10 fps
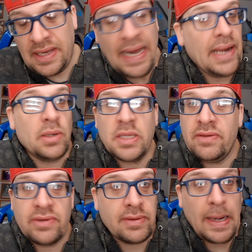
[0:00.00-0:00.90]
I don't give
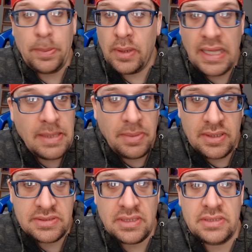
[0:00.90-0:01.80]
a crap what
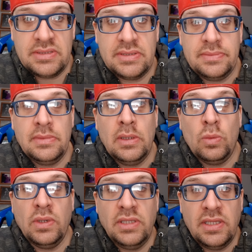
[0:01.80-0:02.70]
anybody says.
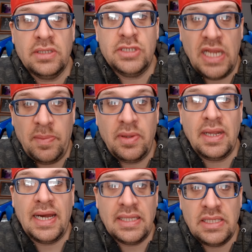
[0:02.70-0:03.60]
We need a champion
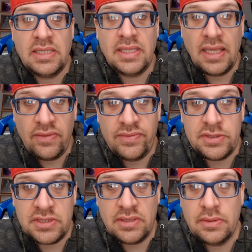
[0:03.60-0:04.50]
on
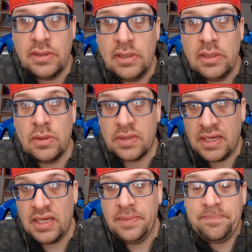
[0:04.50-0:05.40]
television,
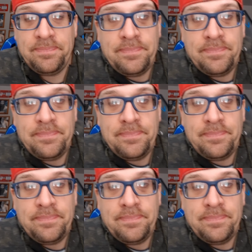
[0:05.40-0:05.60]
okay?